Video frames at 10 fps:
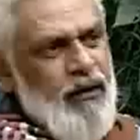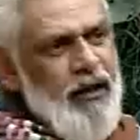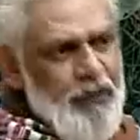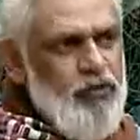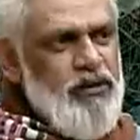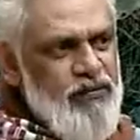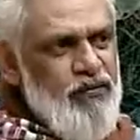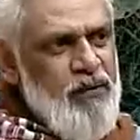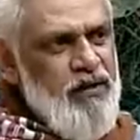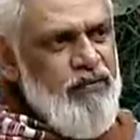I know this
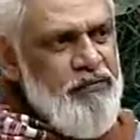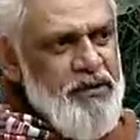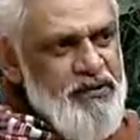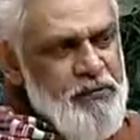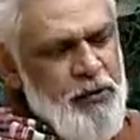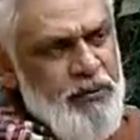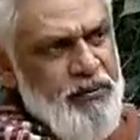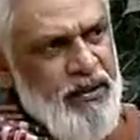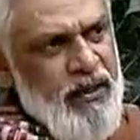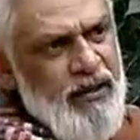is very severe, this
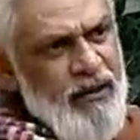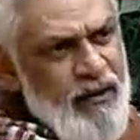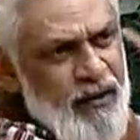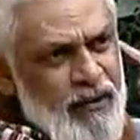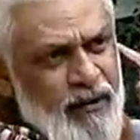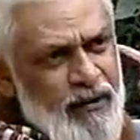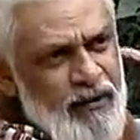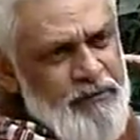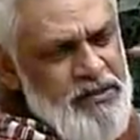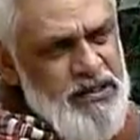problem in Kerala.
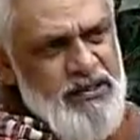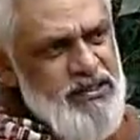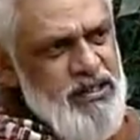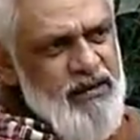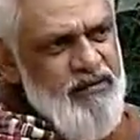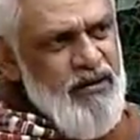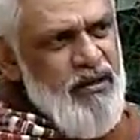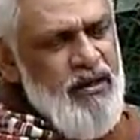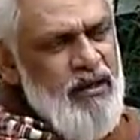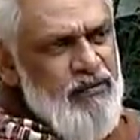Uh, which other states in
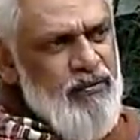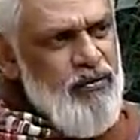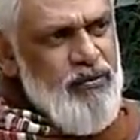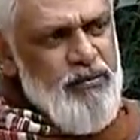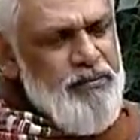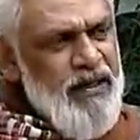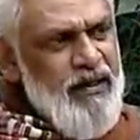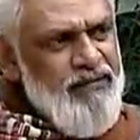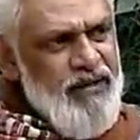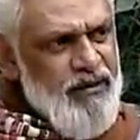India are also
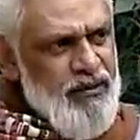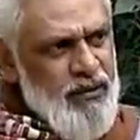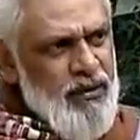badly affected?